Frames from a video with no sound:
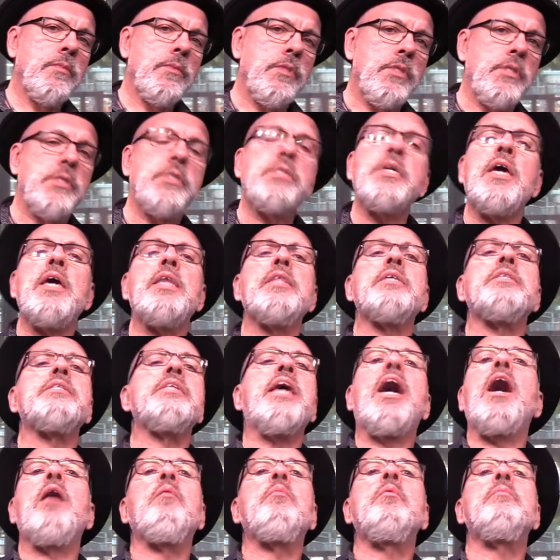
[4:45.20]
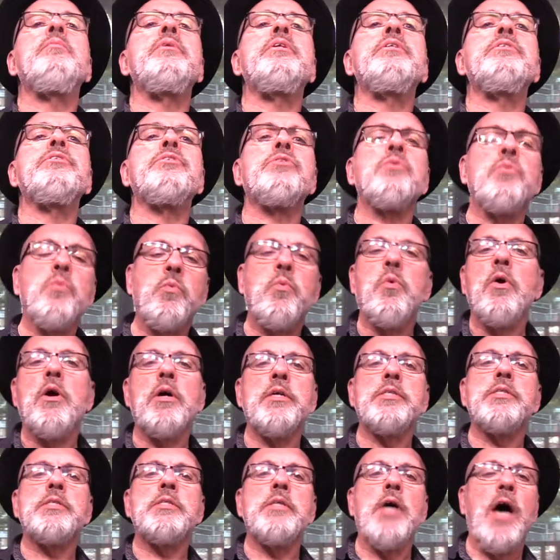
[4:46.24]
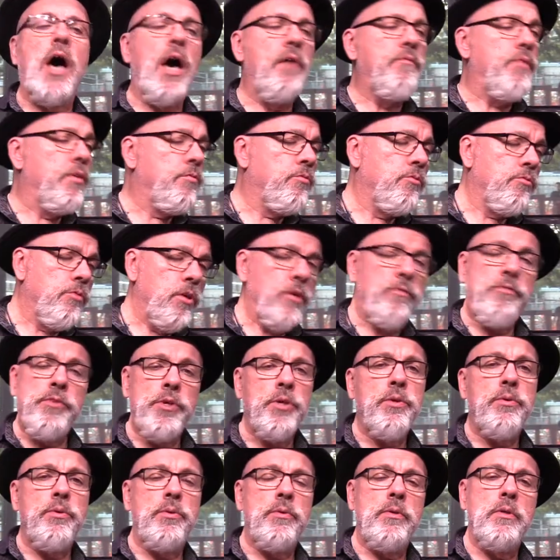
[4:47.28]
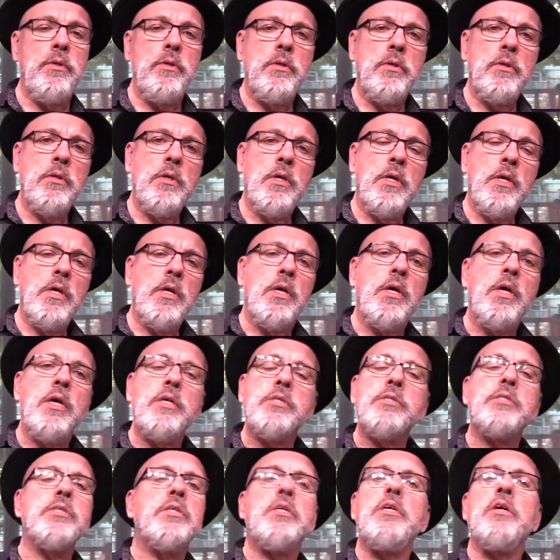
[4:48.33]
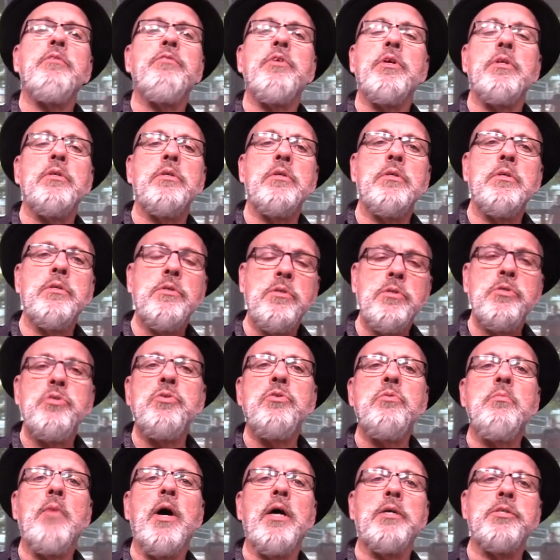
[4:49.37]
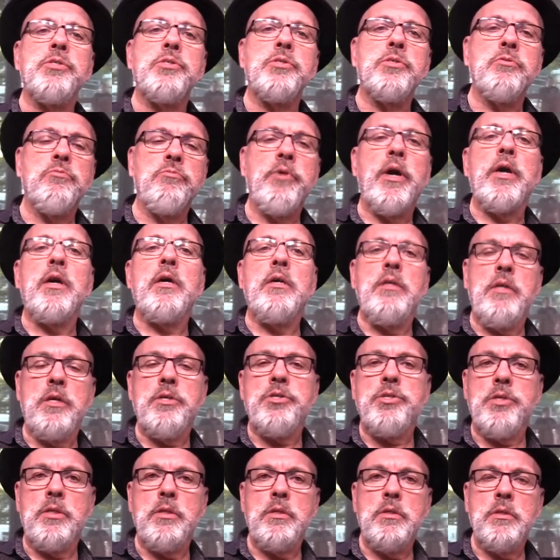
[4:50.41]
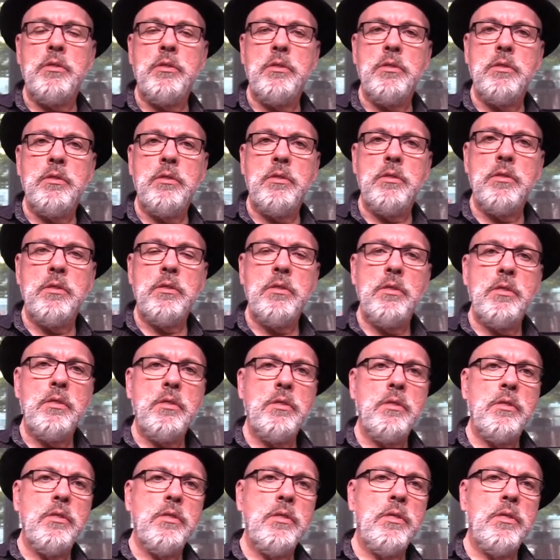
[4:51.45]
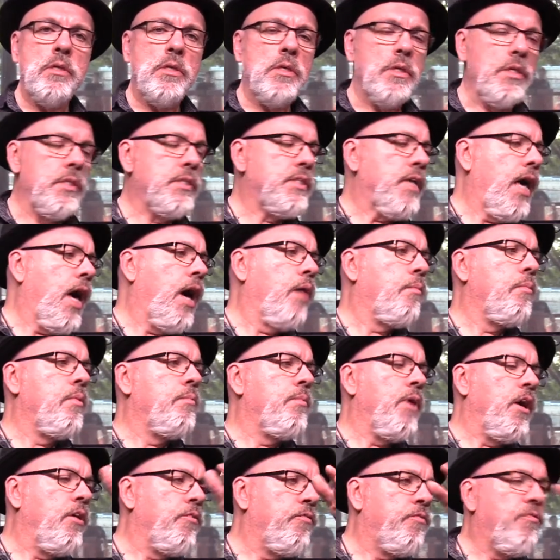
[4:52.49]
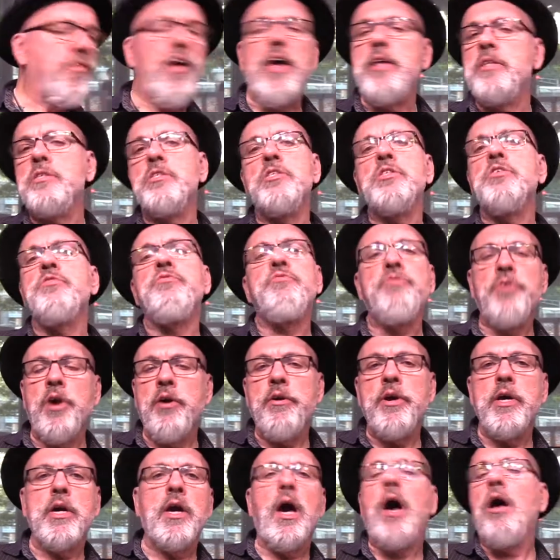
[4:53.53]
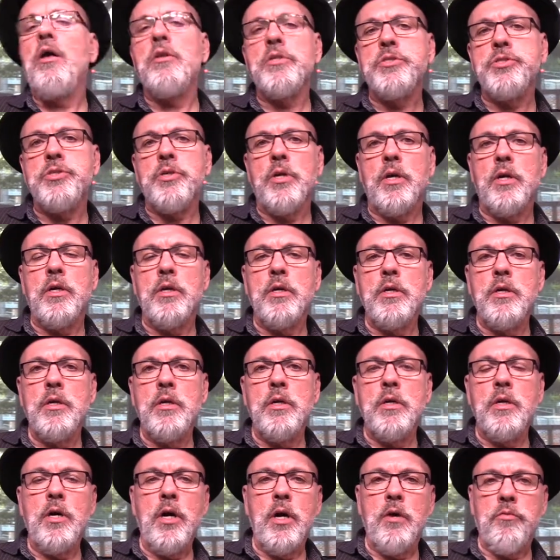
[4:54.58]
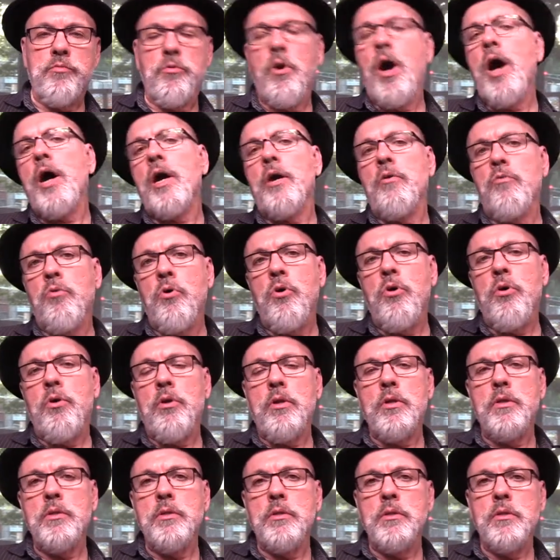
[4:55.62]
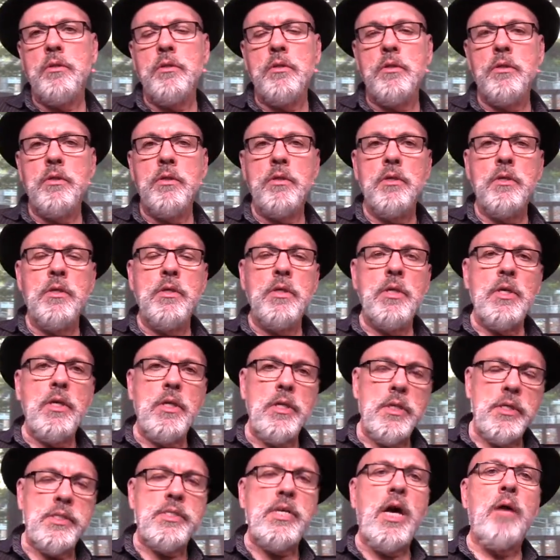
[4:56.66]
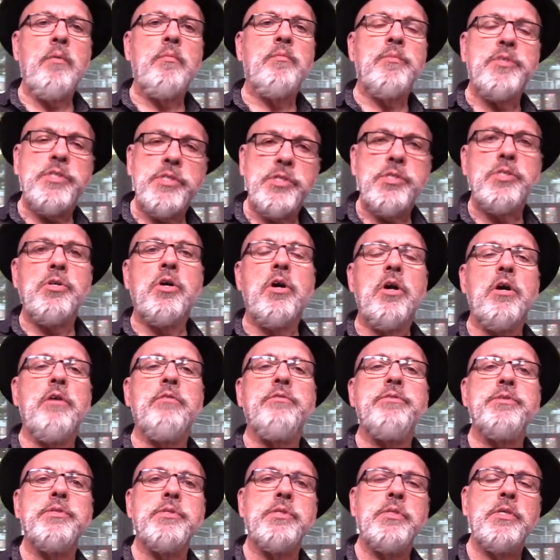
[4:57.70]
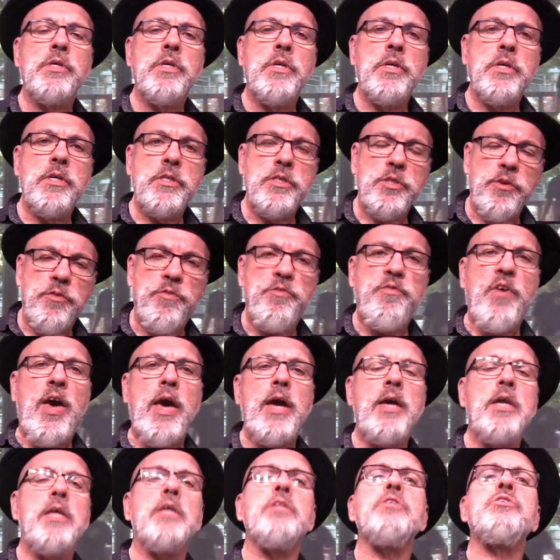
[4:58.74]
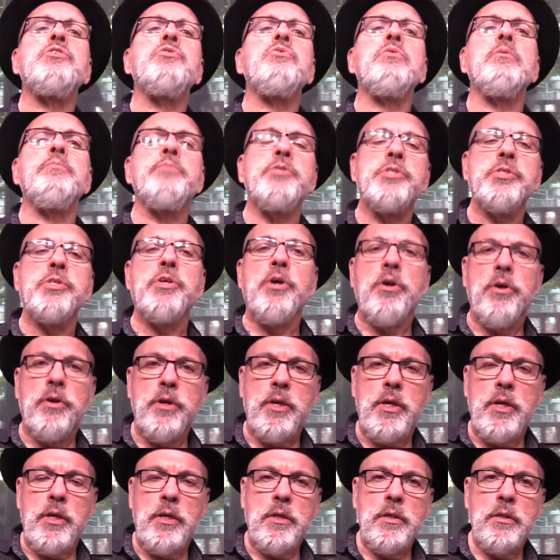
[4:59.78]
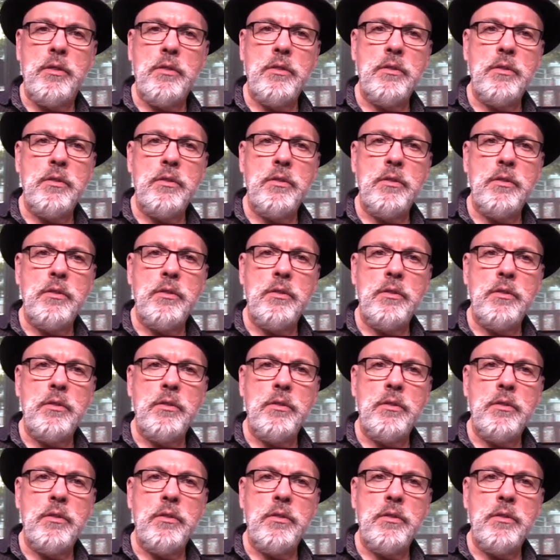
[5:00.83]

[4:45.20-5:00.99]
To say this album is the worst I've ever reviewed is to give it too much recognition. This album offends the very culture of rock and roll. This album deserves to fade into obscurity